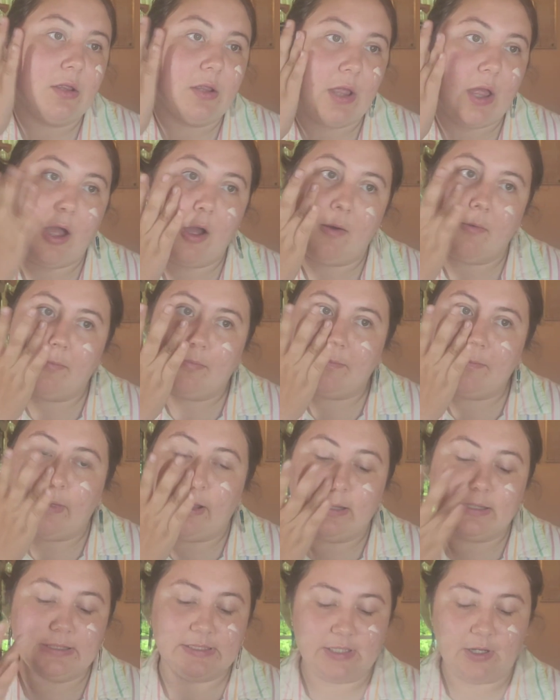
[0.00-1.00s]
help
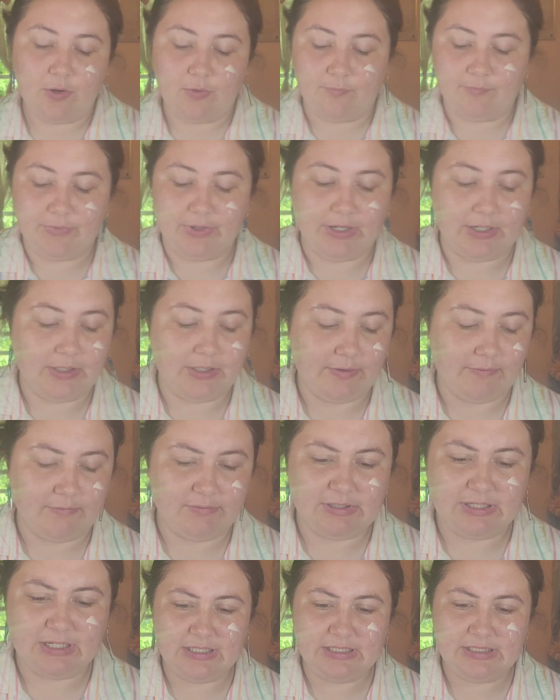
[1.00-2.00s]
bounce it. Oh,
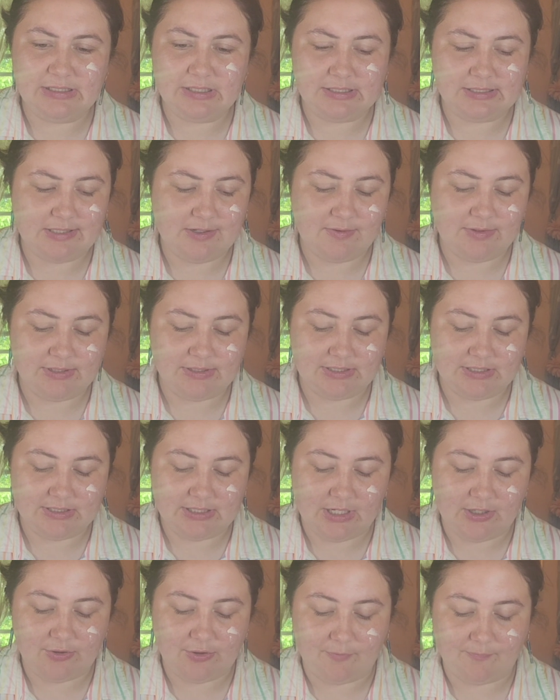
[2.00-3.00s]
did not say what this is? I
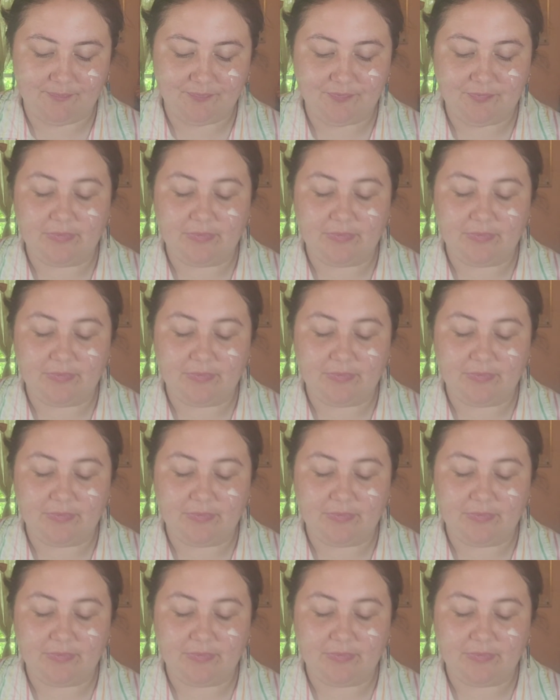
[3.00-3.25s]
don't know.